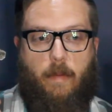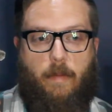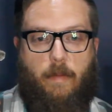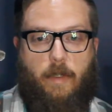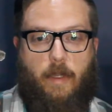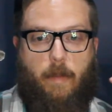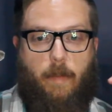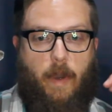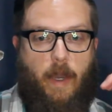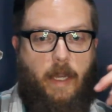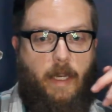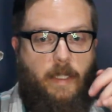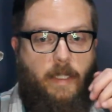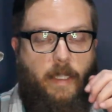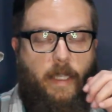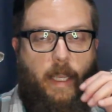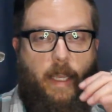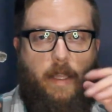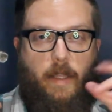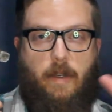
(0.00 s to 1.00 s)
Combining
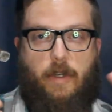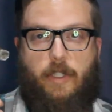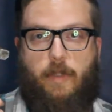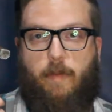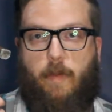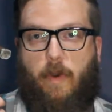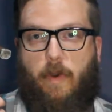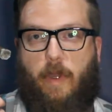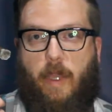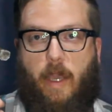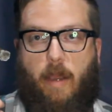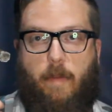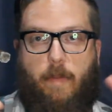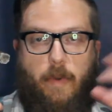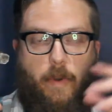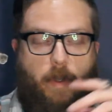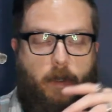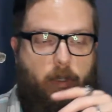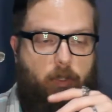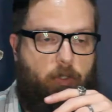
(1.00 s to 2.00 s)
together smoke
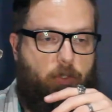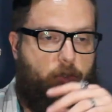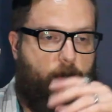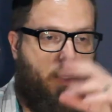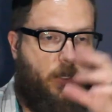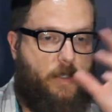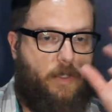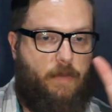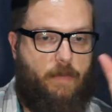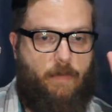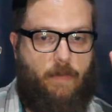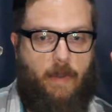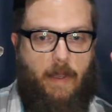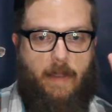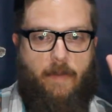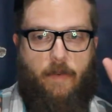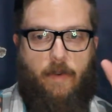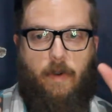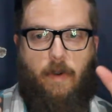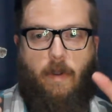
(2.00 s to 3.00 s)
output, construction,
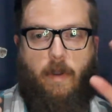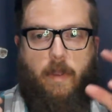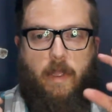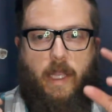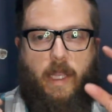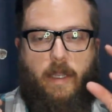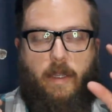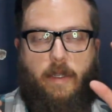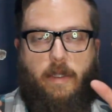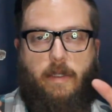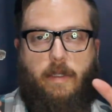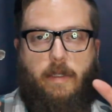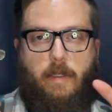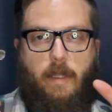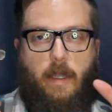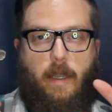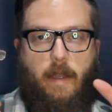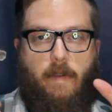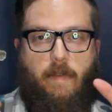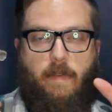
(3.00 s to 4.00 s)
flavor, and all that good
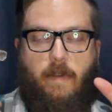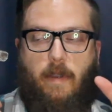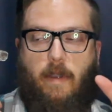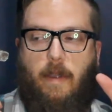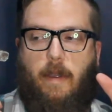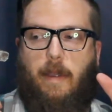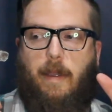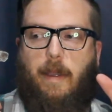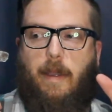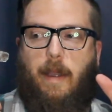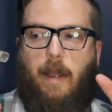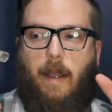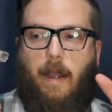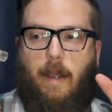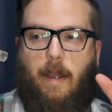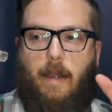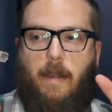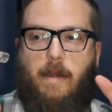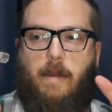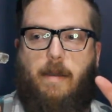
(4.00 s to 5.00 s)
stuff,
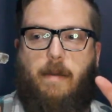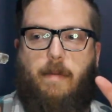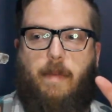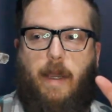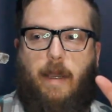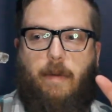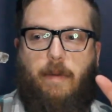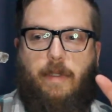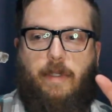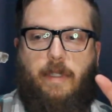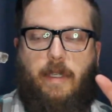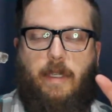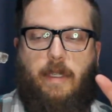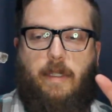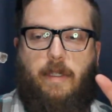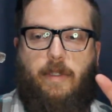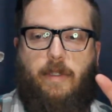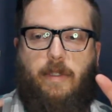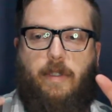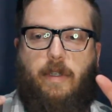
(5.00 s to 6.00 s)
I would say
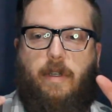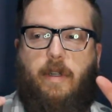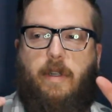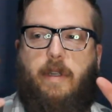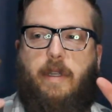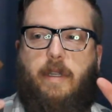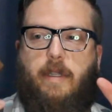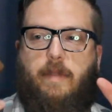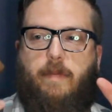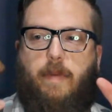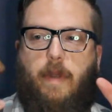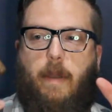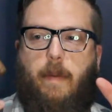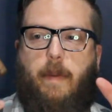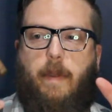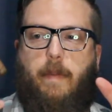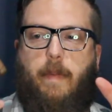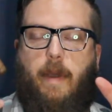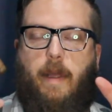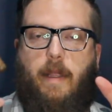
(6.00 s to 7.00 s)
this cigar gets
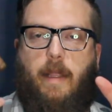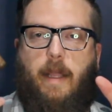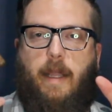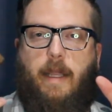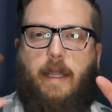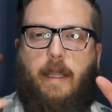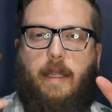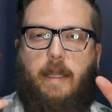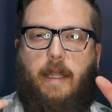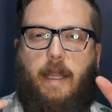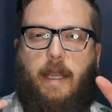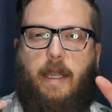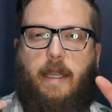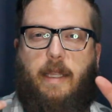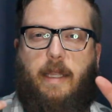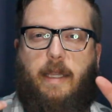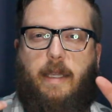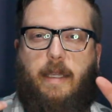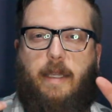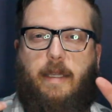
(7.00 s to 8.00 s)
probably about like an
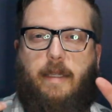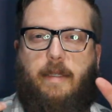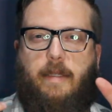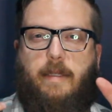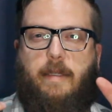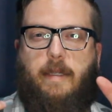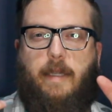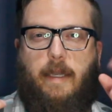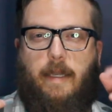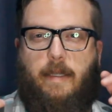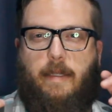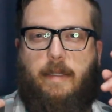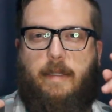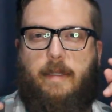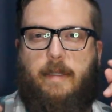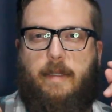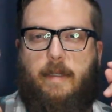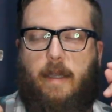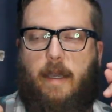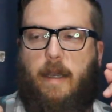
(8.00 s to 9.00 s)

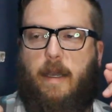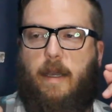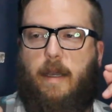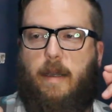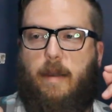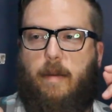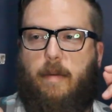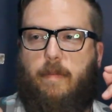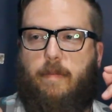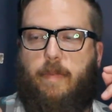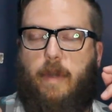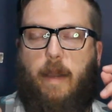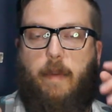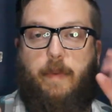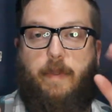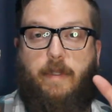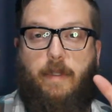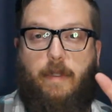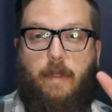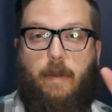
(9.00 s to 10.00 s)
86.
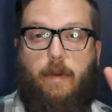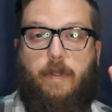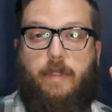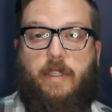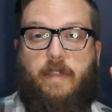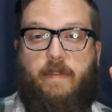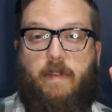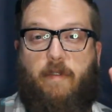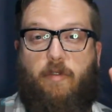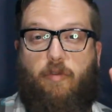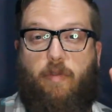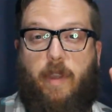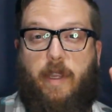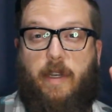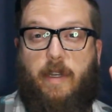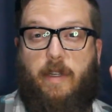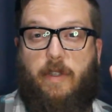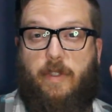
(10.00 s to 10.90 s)
Probably the lowest I've ever rated a